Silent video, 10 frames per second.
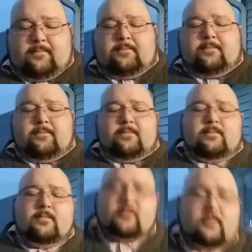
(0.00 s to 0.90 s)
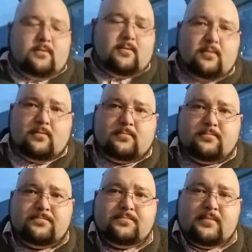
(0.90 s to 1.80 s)

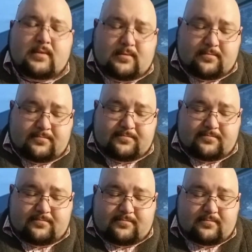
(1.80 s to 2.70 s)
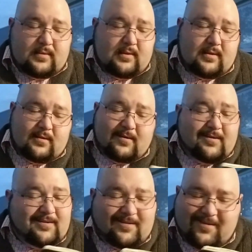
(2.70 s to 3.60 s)

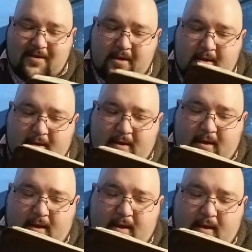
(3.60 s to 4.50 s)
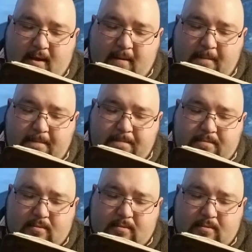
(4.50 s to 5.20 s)
(silence)